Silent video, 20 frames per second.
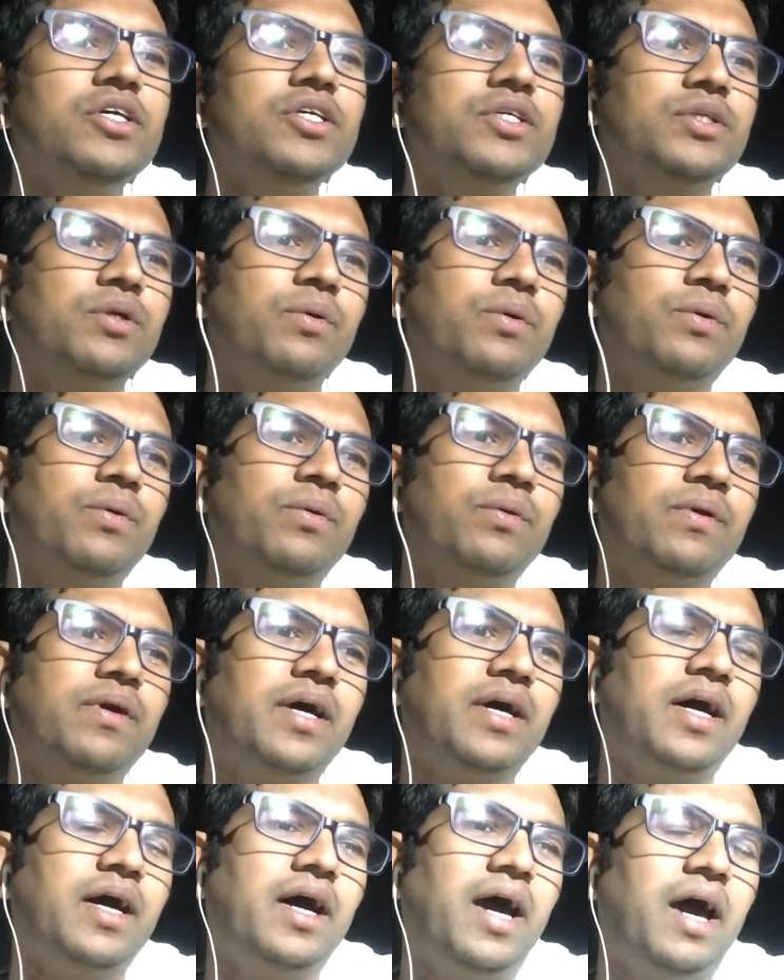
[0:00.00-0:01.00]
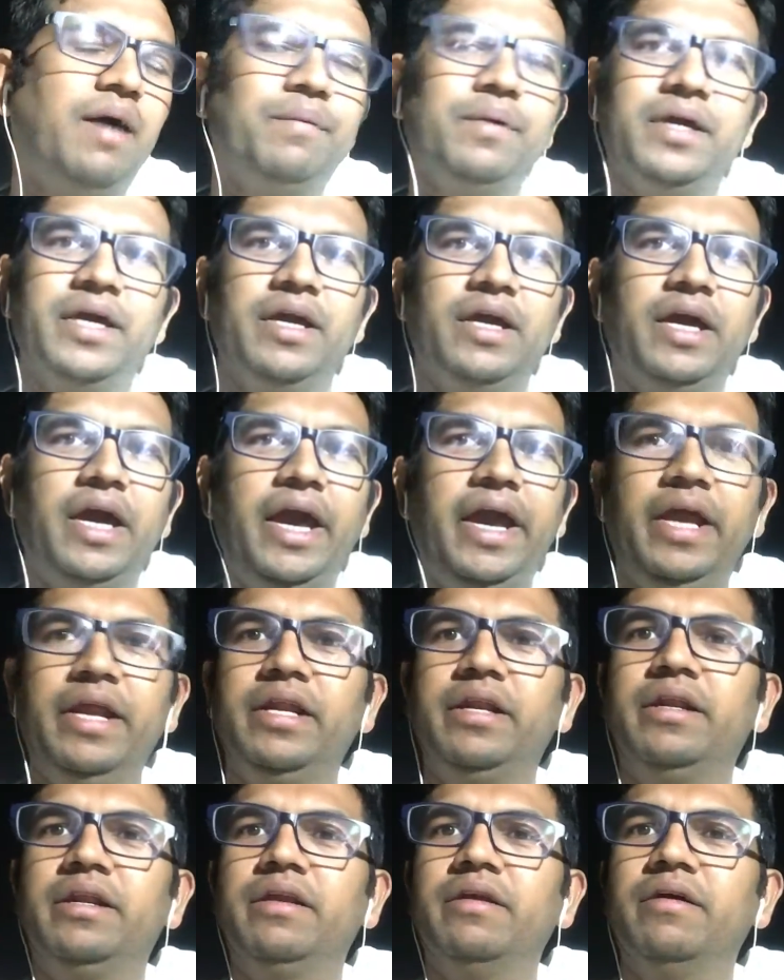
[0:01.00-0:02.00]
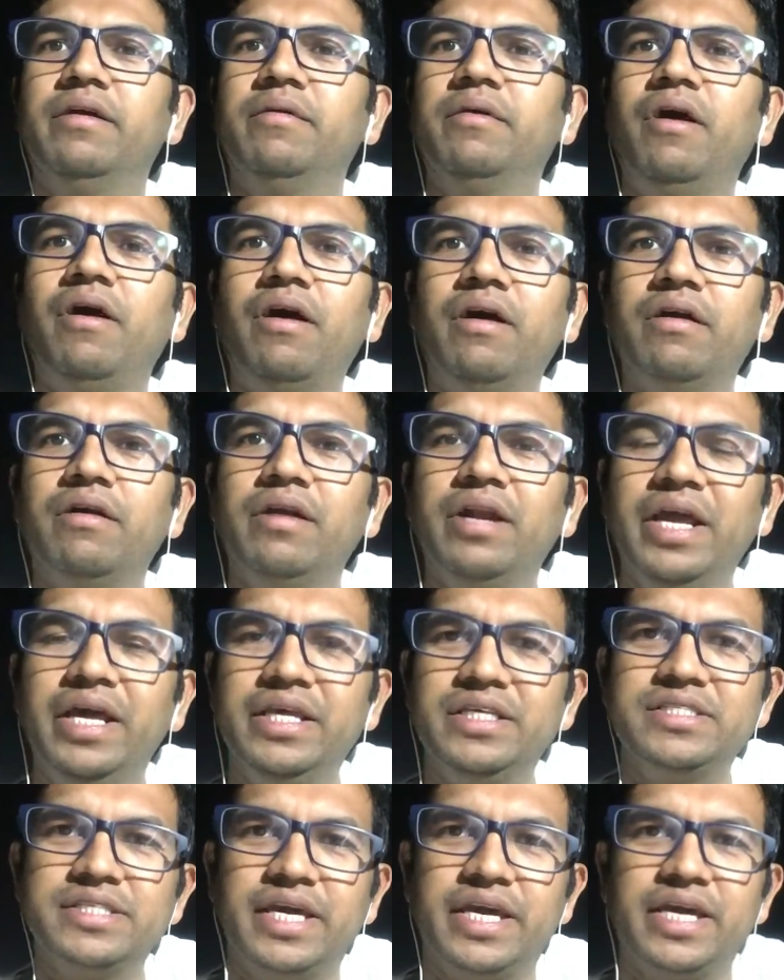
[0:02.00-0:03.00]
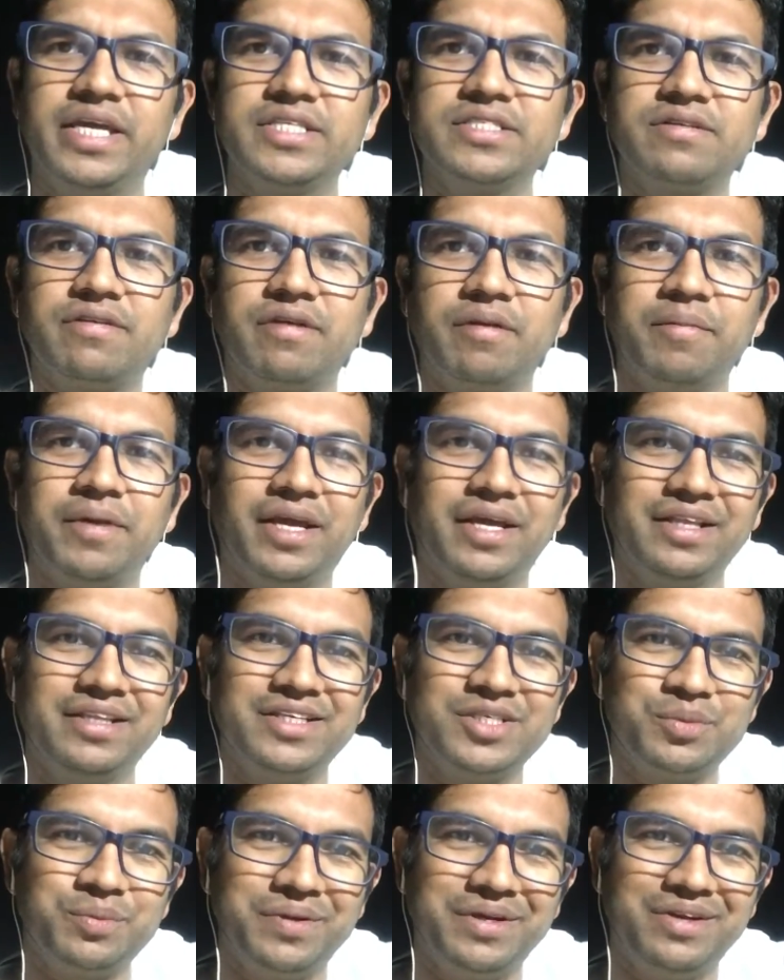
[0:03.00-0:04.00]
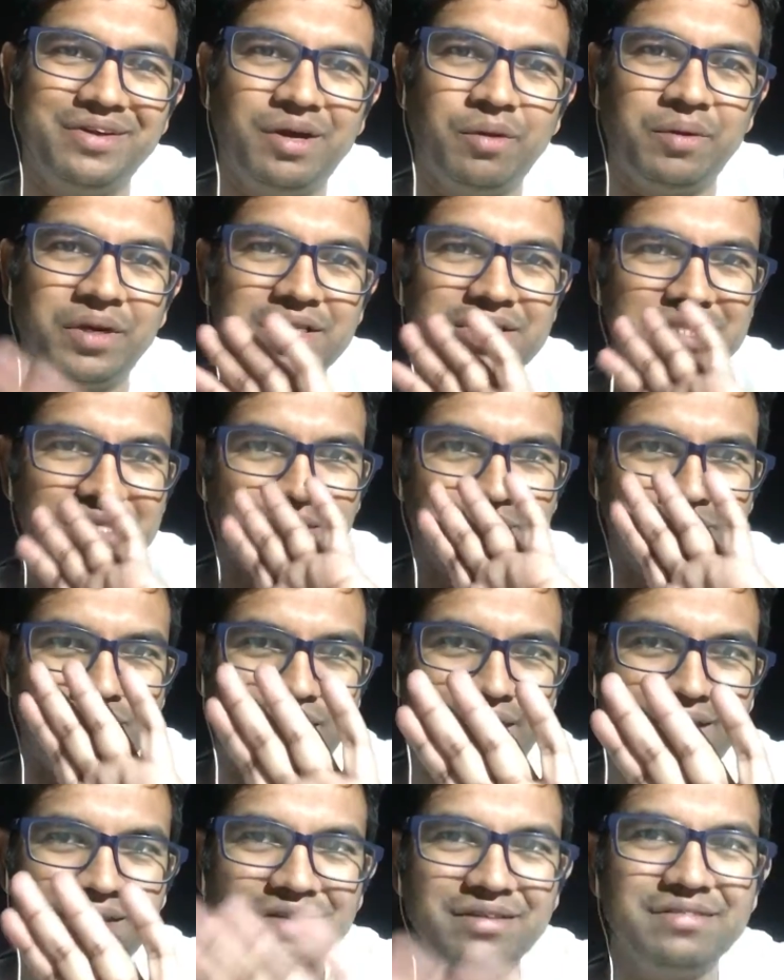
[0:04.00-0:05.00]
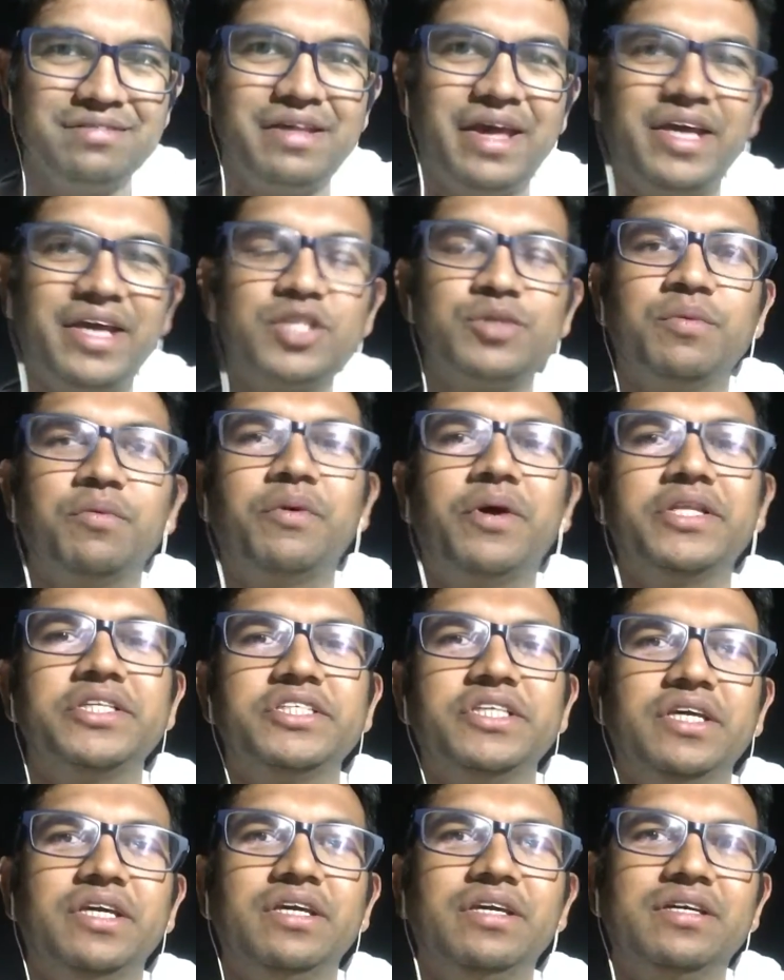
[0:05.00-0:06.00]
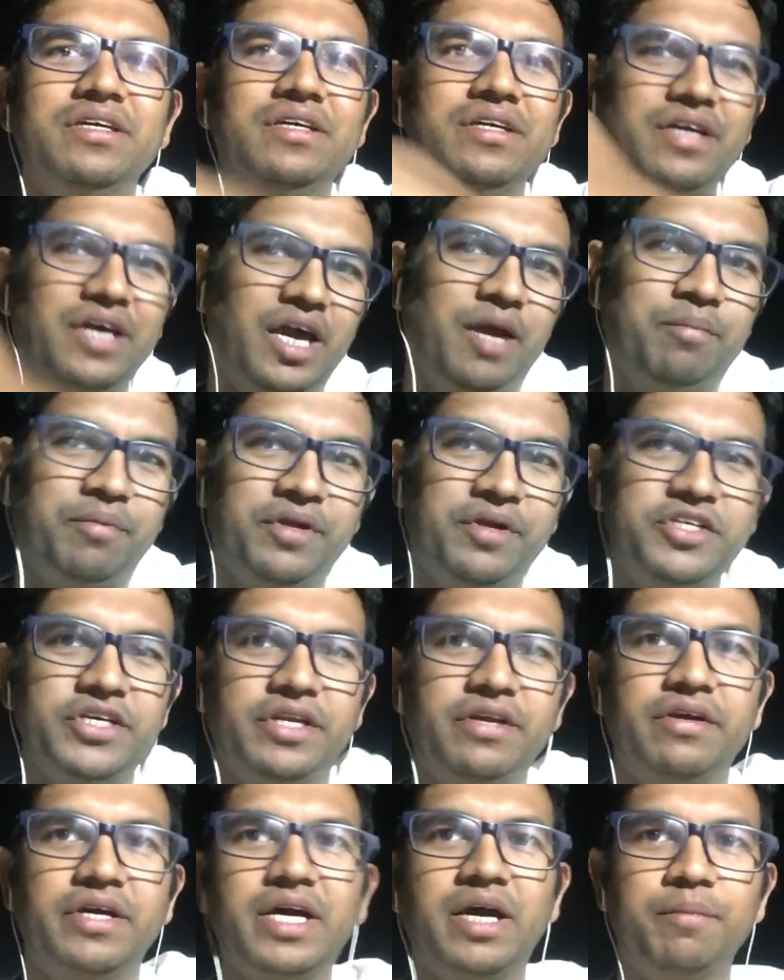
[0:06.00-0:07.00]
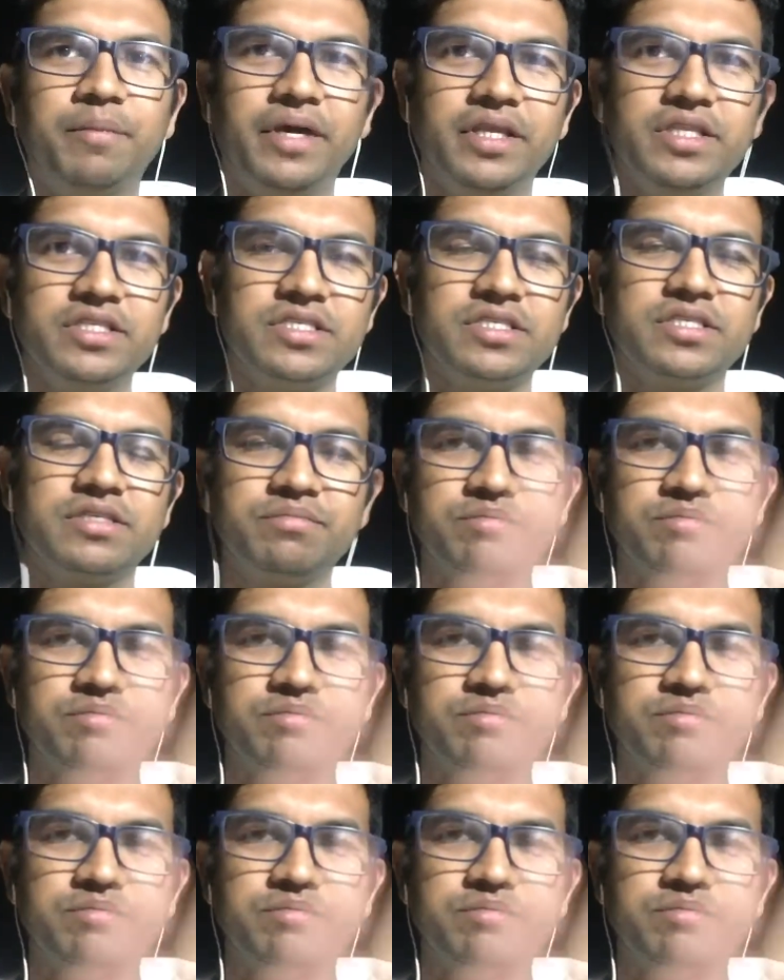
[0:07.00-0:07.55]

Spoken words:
So having 8 or less seconds remaining in this video, I want to say bye. Thanks for watching. Appreciate your comments.